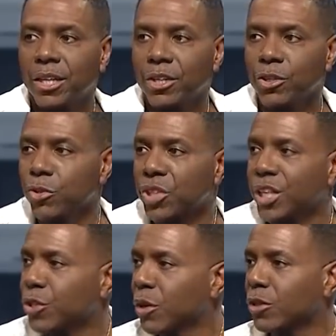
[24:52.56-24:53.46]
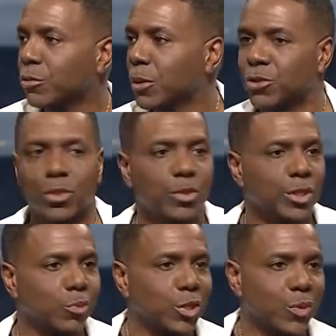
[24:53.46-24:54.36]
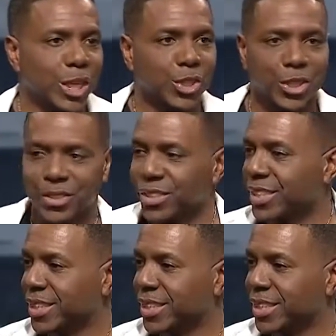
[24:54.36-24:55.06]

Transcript: You think you're only supposed to do this when you're at church